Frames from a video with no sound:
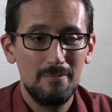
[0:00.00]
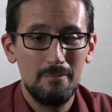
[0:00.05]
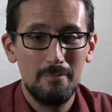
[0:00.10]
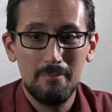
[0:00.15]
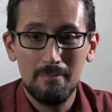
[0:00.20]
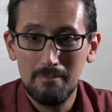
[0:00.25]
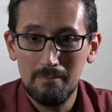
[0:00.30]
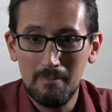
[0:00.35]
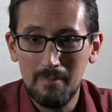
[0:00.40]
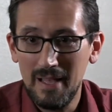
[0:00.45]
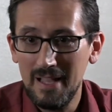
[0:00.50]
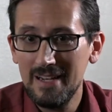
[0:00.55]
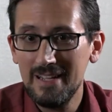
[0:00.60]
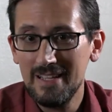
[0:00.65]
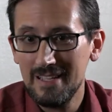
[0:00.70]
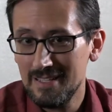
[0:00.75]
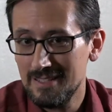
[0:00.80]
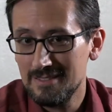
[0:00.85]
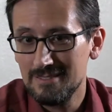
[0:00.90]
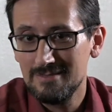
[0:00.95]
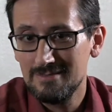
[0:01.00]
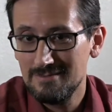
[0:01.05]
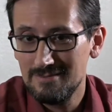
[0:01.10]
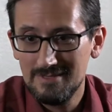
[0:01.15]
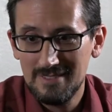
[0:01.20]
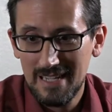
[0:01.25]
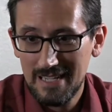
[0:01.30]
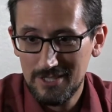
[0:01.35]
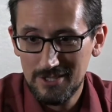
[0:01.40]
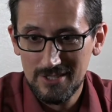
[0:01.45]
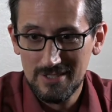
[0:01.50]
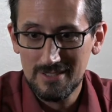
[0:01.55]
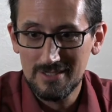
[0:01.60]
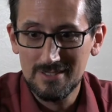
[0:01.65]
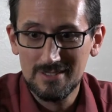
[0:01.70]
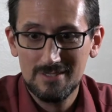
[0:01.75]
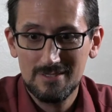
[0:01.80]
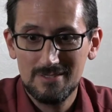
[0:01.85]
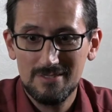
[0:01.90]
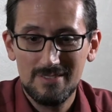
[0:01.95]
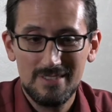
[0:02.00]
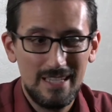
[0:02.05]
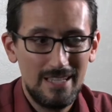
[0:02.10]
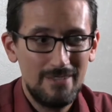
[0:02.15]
many nations,